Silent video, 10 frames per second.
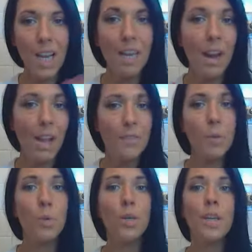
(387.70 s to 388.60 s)
not have
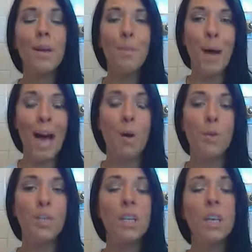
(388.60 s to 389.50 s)
to worry
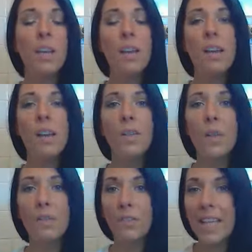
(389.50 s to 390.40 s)
about
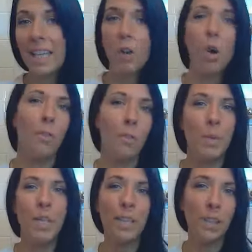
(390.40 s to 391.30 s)
it flaking off and
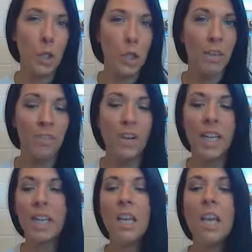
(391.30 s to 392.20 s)
peeling and looking
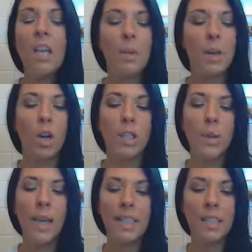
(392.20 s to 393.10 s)
funny, but it
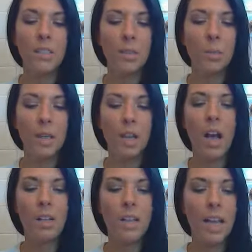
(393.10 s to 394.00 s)
also adds a little bit of
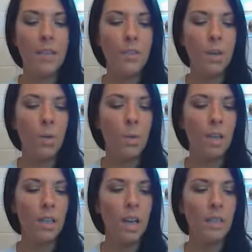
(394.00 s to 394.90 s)
color. And if you don't
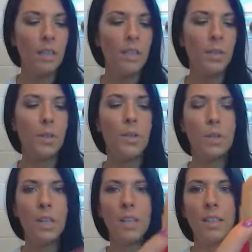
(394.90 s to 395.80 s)
want color, you could
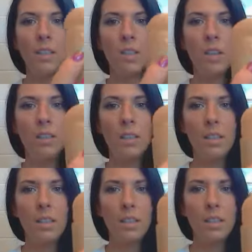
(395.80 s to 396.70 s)
use subtly soft.
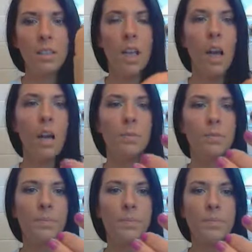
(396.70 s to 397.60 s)

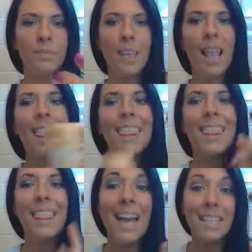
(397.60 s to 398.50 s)

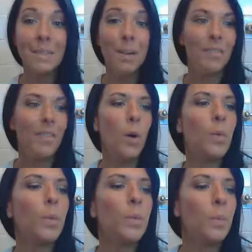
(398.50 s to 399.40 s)
That is my
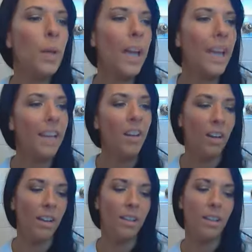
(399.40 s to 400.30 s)
phone. Hang
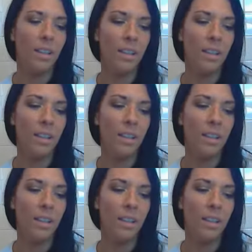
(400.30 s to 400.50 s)
on.